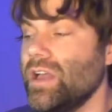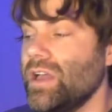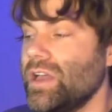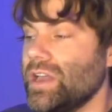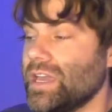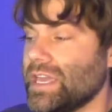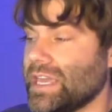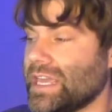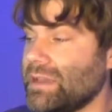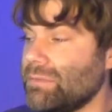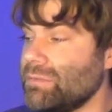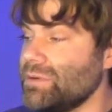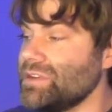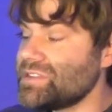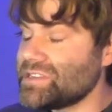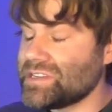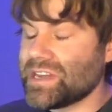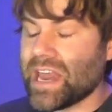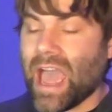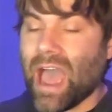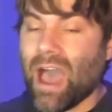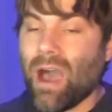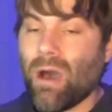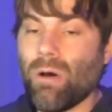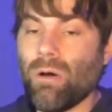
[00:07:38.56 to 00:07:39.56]
He was
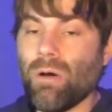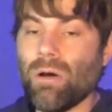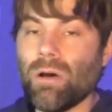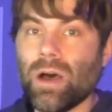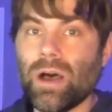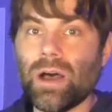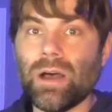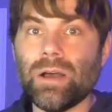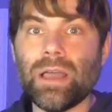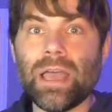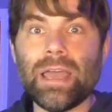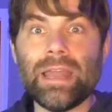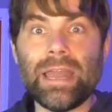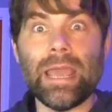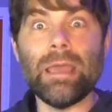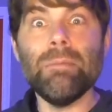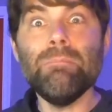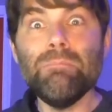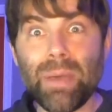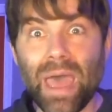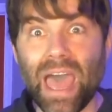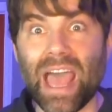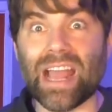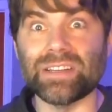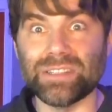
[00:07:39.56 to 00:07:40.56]
now an
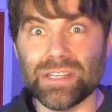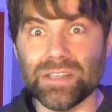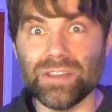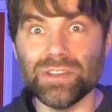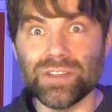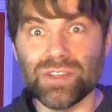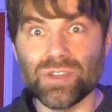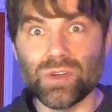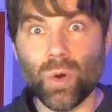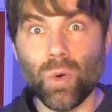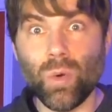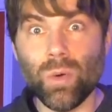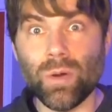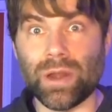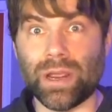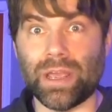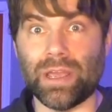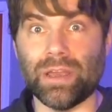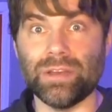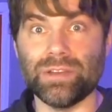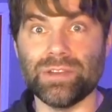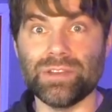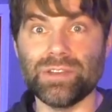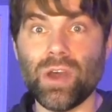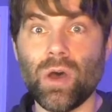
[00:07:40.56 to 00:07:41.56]
impact in the story.
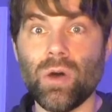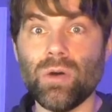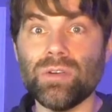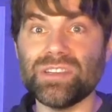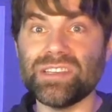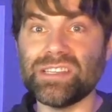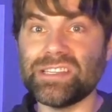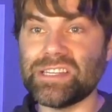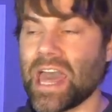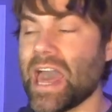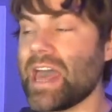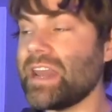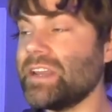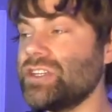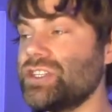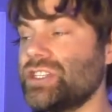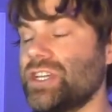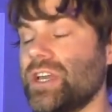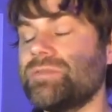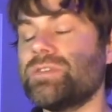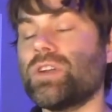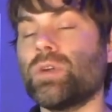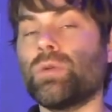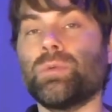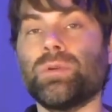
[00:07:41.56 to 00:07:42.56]
So status
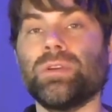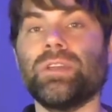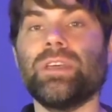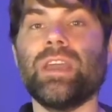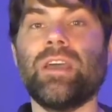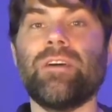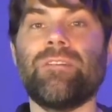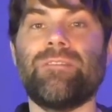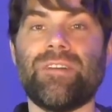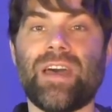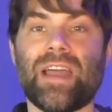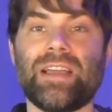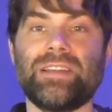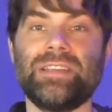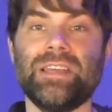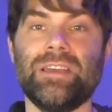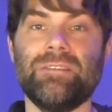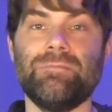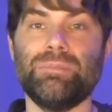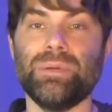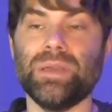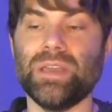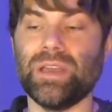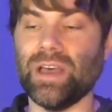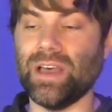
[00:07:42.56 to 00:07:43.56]
shifts are really
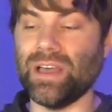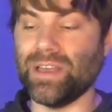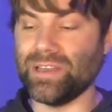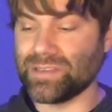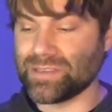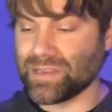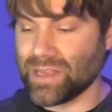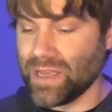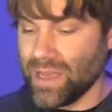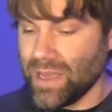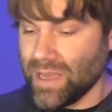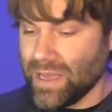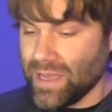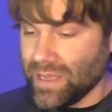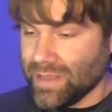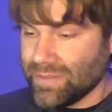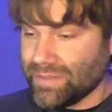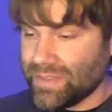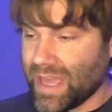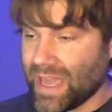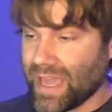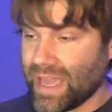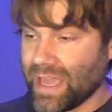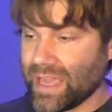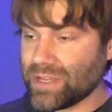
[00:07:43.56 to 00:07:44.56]
effective because
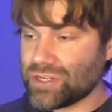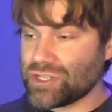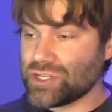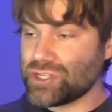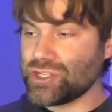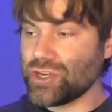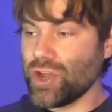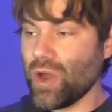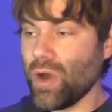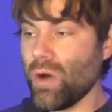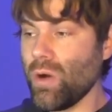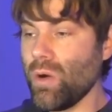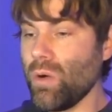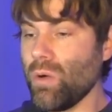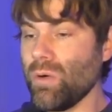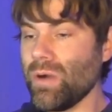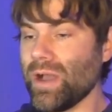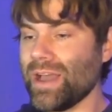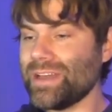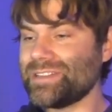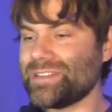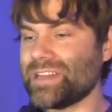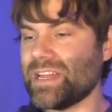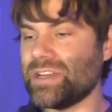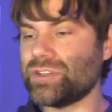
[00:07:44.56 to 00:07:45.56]
they show
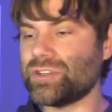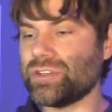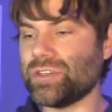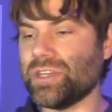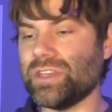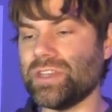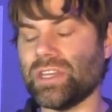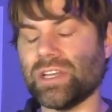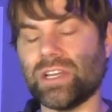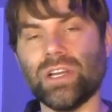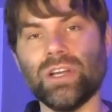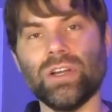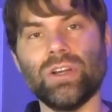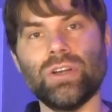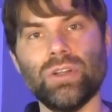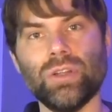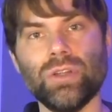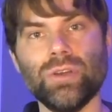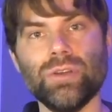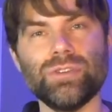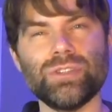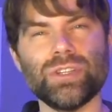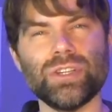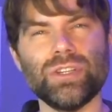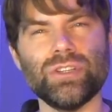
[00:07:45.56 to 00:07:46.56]
essentially the
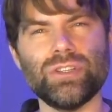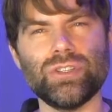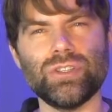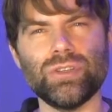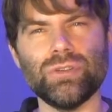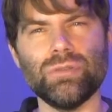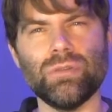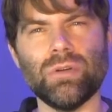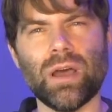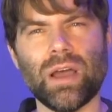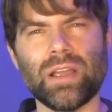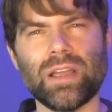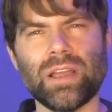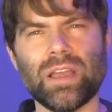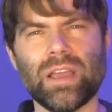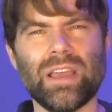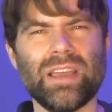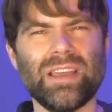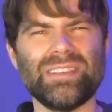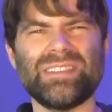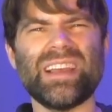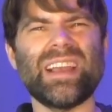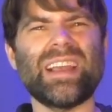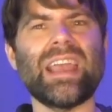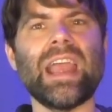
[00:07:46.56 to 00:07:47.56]
conclusion to
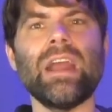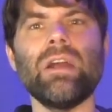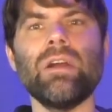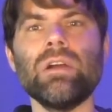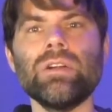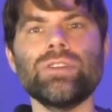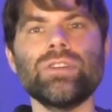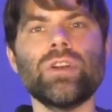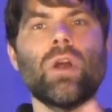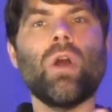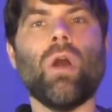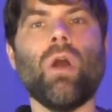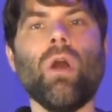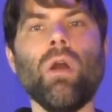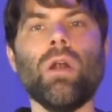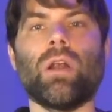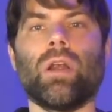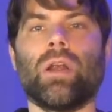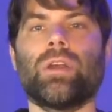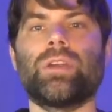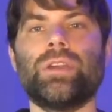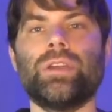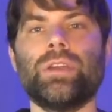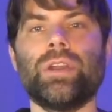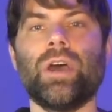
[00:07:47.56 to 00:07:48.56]
it's a character
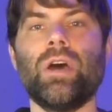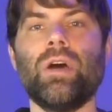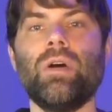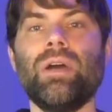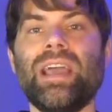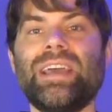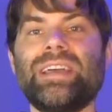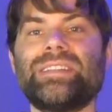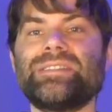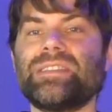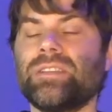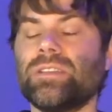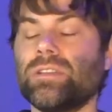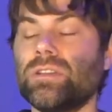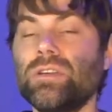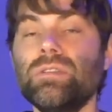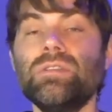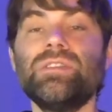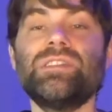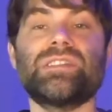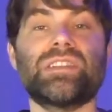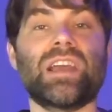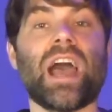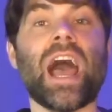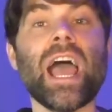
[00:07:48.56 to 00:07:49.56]
arc, It's Luke
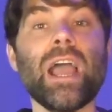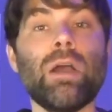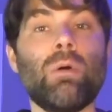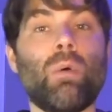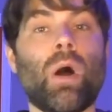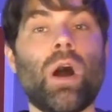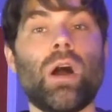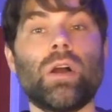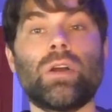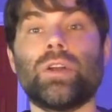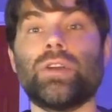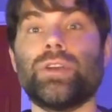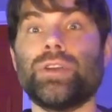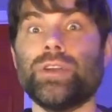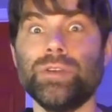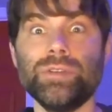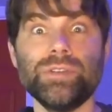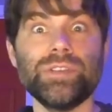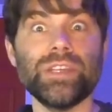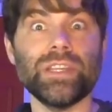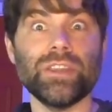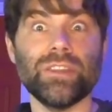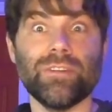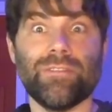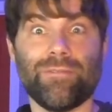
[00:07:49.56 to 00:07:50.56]
Skywalker
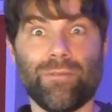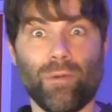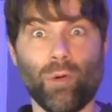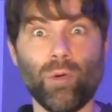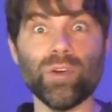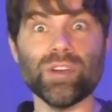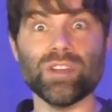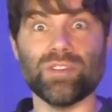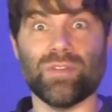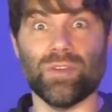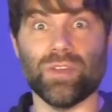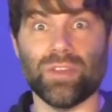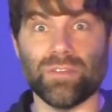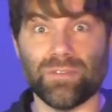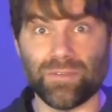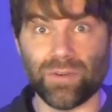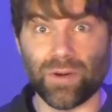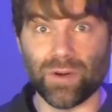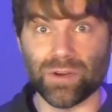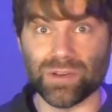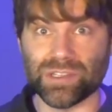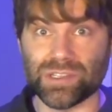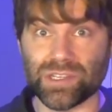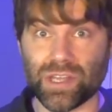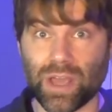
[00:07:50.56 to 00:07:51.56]
using the Force for the
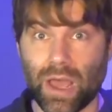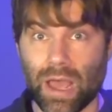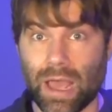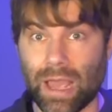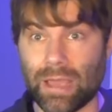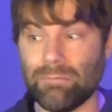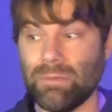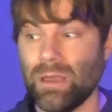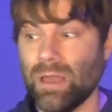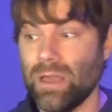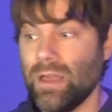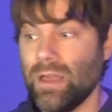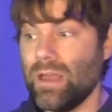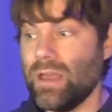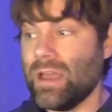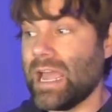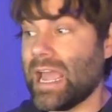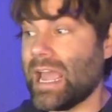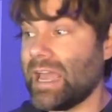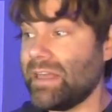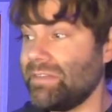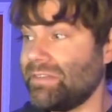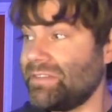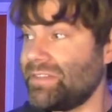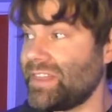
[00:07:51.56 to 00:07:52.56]
first time,
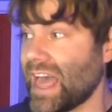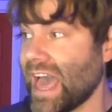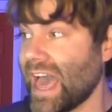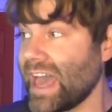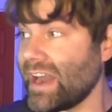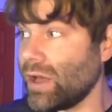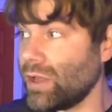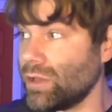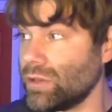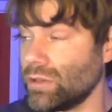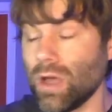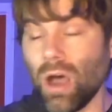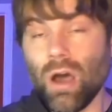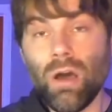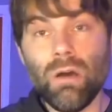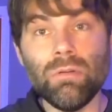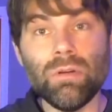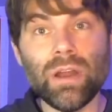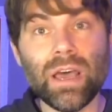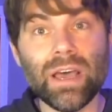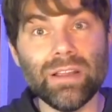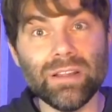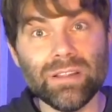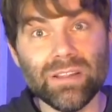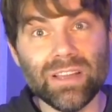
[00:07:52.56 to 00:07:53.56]
and that
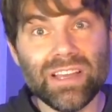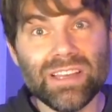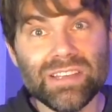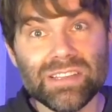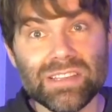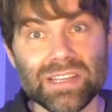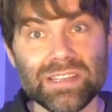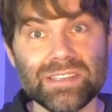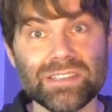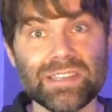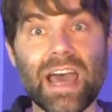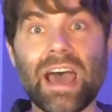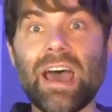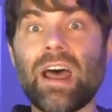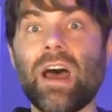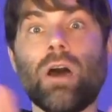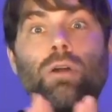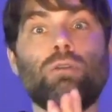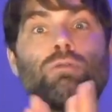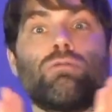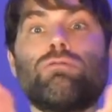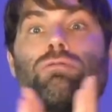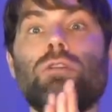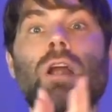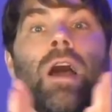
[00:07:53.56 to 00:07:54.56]
alone elicits that
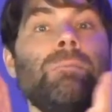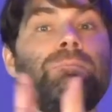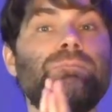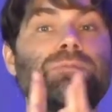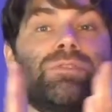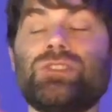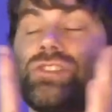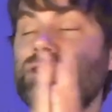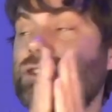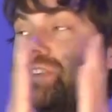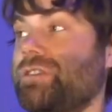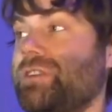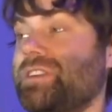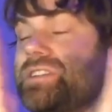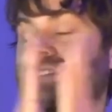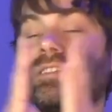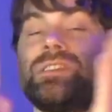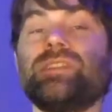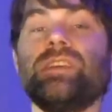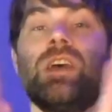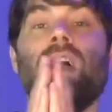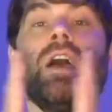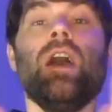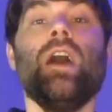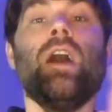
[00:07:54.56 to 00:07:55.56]

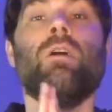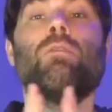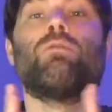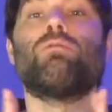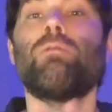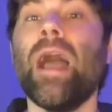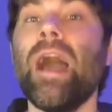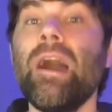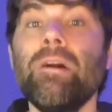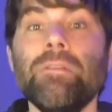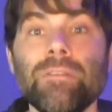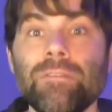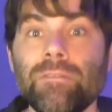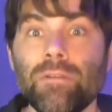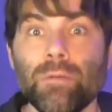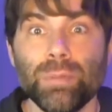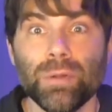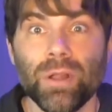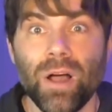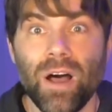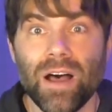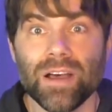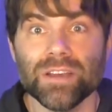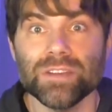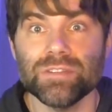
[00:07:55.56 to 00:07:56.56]
eruptuous round of
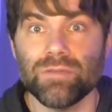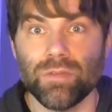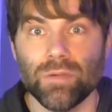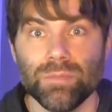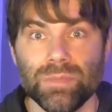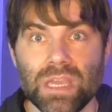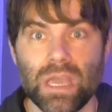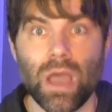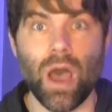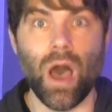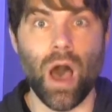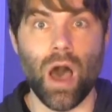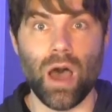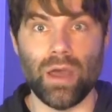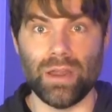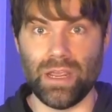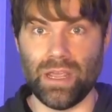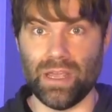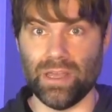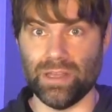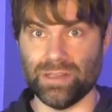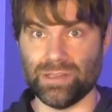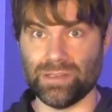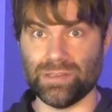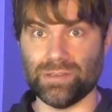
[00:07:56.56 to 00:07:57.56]
applause from the
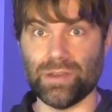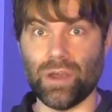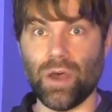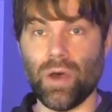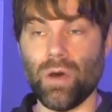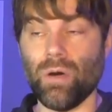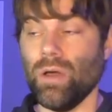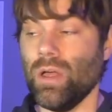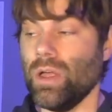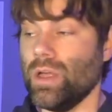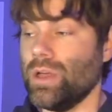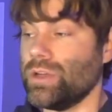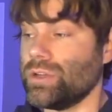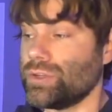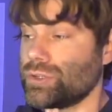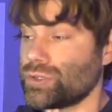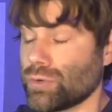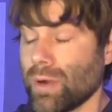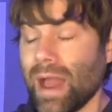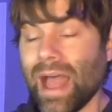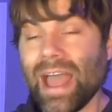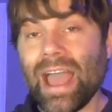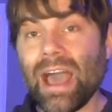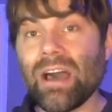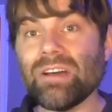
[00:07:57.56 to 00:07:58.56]
audience. So
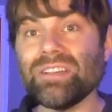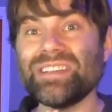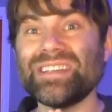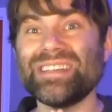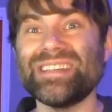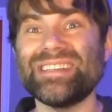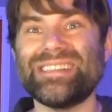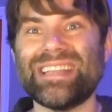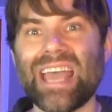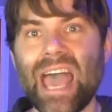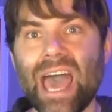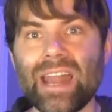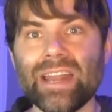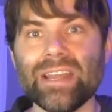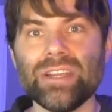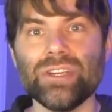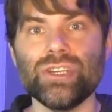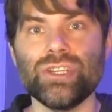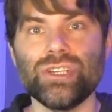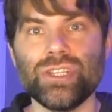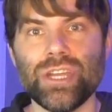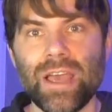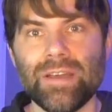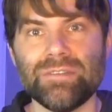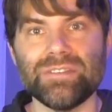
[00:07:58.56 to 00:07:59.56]
try out status
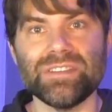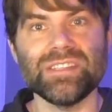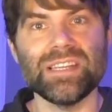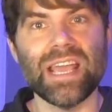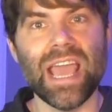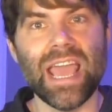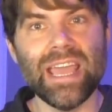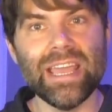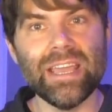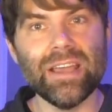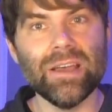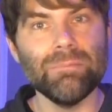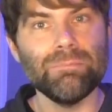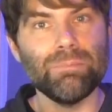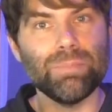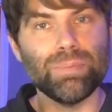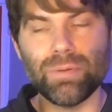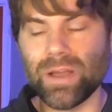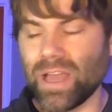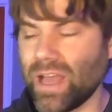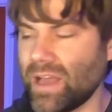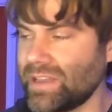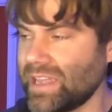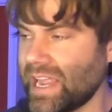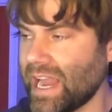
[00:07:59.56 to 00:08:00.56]
shifts. Take a
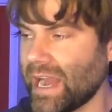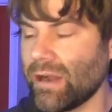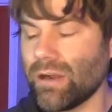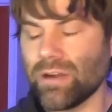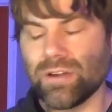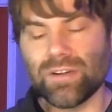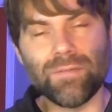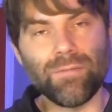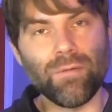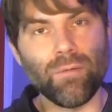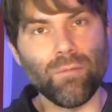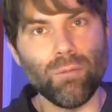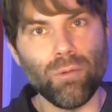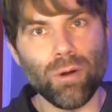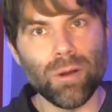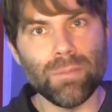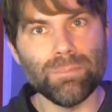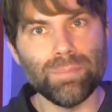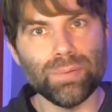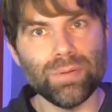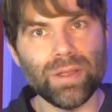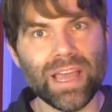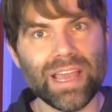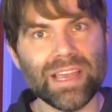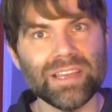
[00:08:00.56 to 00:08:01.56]
character from one
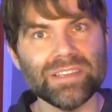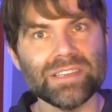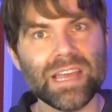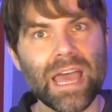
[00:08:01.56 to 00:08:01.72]
place